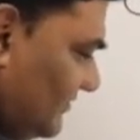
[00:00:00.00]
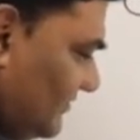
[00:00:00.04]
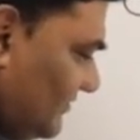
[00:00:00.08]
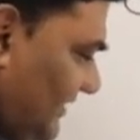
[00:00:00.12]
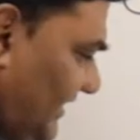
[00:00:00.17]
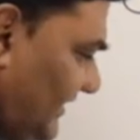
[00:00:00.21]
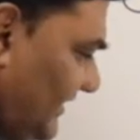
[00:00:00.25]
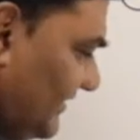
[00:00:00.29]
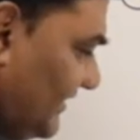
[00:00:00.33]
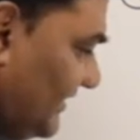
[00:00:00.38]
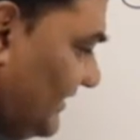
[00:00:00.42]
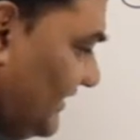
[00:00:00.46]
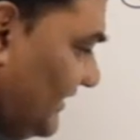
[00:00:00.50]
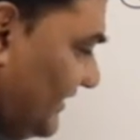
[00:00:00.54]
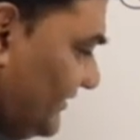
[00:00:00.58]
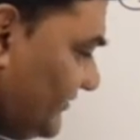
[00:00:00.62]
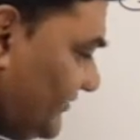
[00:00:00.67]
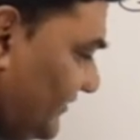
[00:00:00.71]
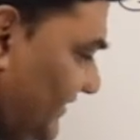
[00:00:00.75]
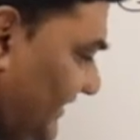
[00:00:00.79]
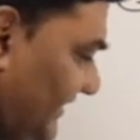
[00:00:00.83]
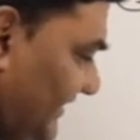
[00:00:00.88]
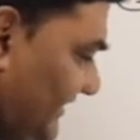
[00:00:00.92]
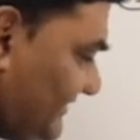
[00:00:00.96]
Right.
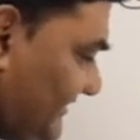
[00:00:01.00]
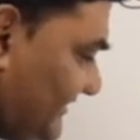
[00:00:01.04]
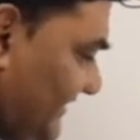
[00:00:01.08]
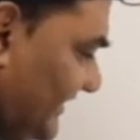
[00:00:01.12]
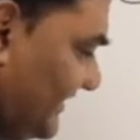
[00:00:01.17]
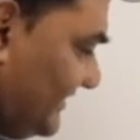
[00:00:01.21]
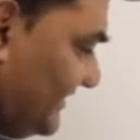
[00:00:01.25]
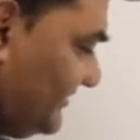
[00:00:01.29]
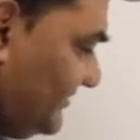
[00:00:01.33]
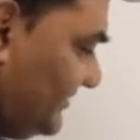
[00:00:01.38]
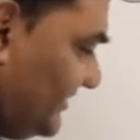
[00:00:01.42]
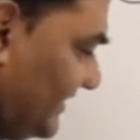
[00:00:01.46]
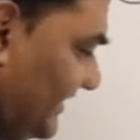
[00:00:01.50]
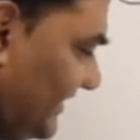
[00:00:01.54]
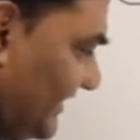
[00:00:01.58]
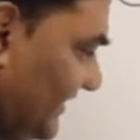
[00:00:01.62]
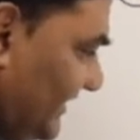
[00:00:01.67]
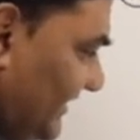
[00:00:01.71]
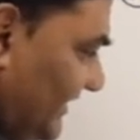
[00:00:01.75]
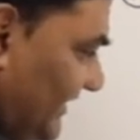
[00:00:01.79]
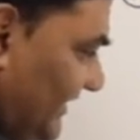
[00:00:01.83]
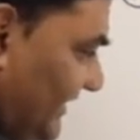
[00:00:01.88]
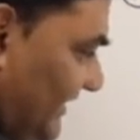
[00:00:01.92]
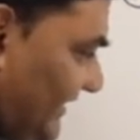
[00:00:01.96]
So let us take
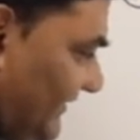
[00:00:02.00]
J.